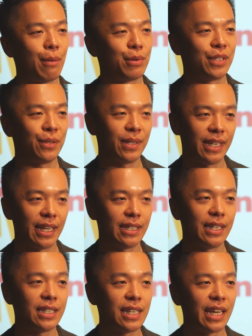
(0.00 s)
opportunity
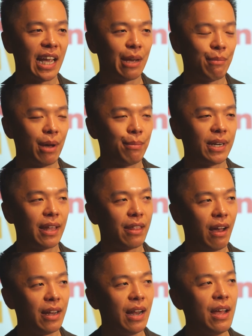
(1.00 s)
at Disney came up, and I
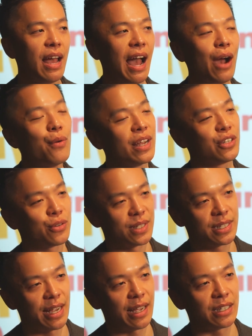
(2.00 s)
thought, how
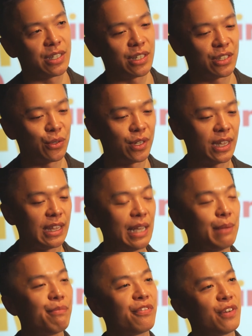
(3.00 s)
interesting to sort of
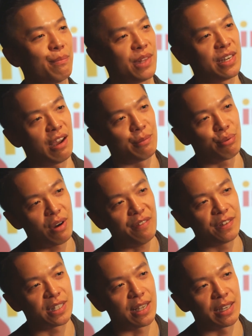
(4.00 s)
leap from the
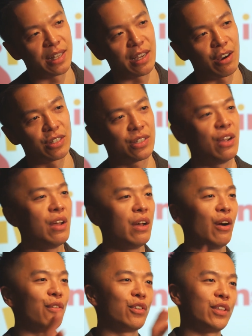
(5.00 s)
nonprofit side of the arts
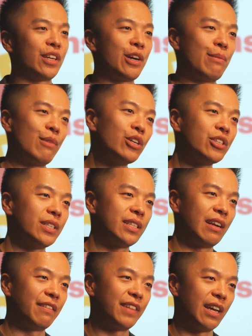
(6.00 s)
over to the commercial
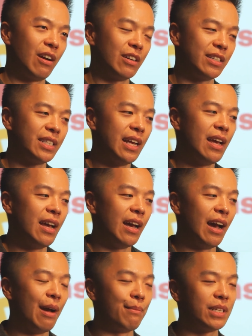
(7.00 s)
side of the arts.
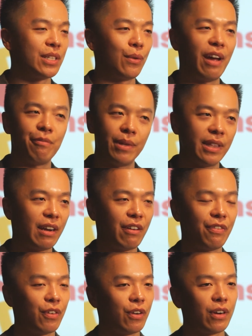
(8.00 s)
So I've been there
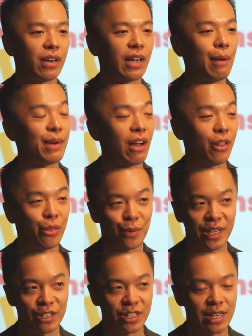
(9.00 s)
for coming on
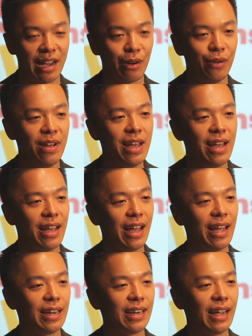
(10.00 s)
3 years now.
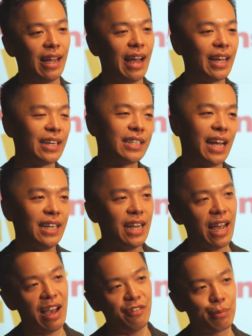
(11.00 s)
And I intend to
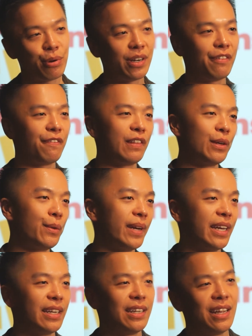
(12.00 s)
have a pretty
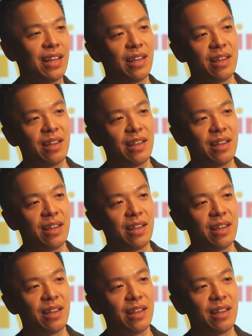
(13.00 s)
fluid